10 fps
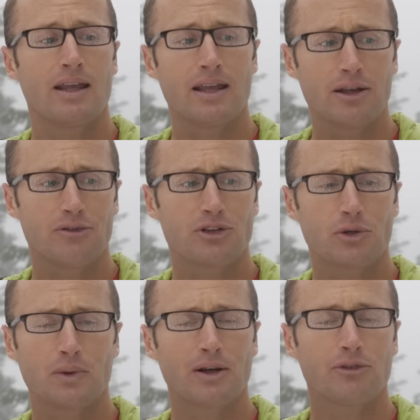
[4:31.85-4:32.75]
if your
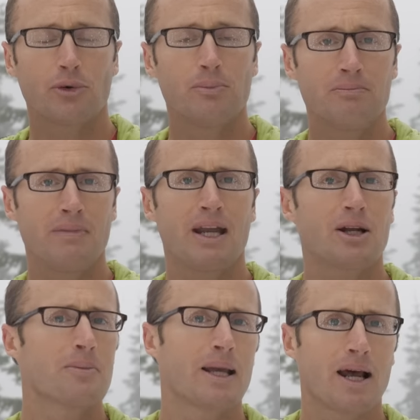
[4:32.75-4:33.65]
rifle may
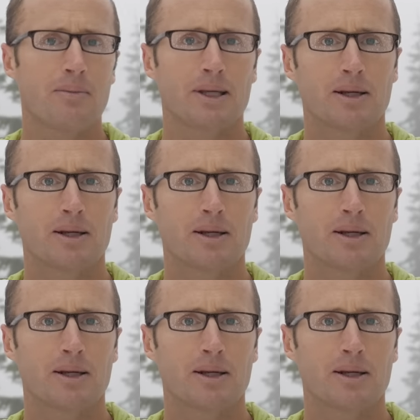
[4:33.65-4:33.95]
or may not be